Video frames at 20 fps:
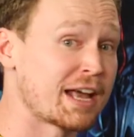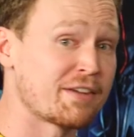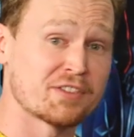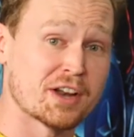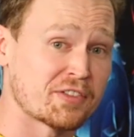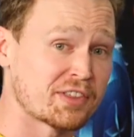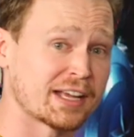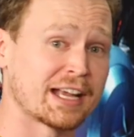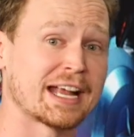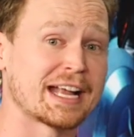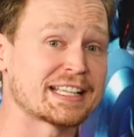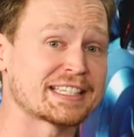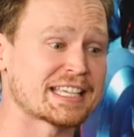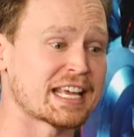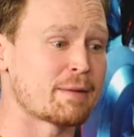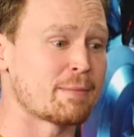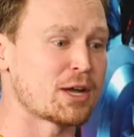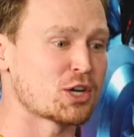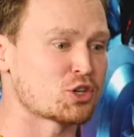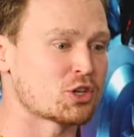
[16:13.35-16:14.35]
I have nothing against
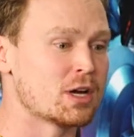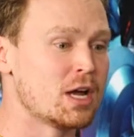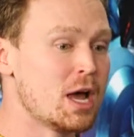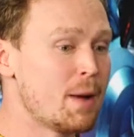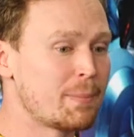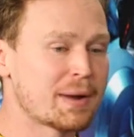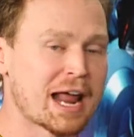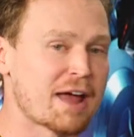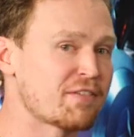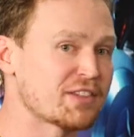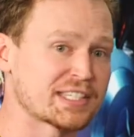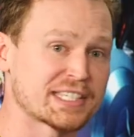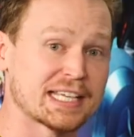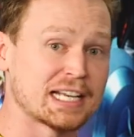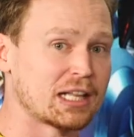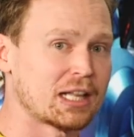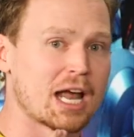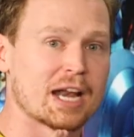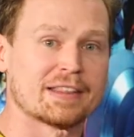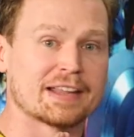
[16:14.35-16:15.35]
animation, but I haven't seen
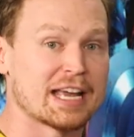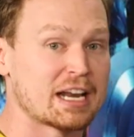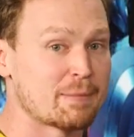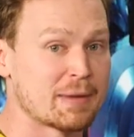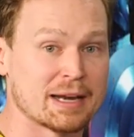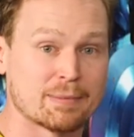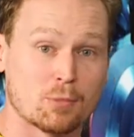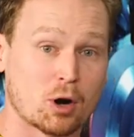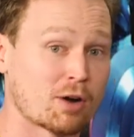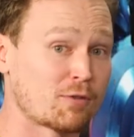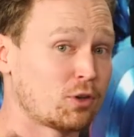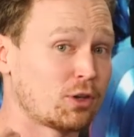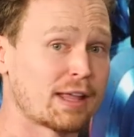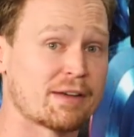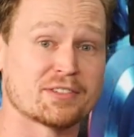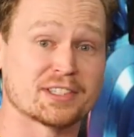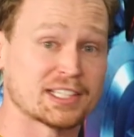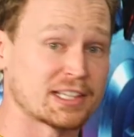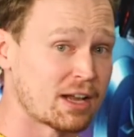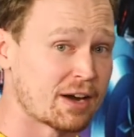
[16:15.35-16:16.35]
a lot of the animated Marvel. I
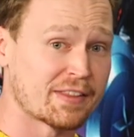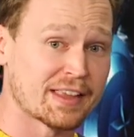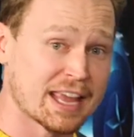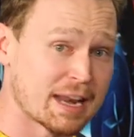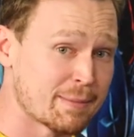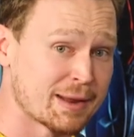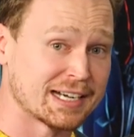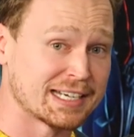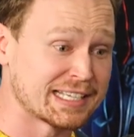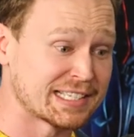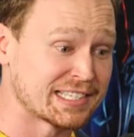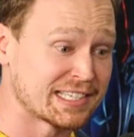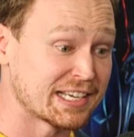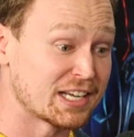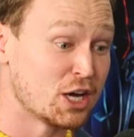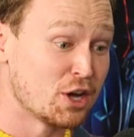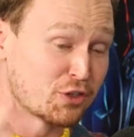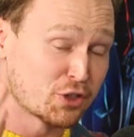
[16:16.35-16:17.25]
haven't seen a lot of the animated DC.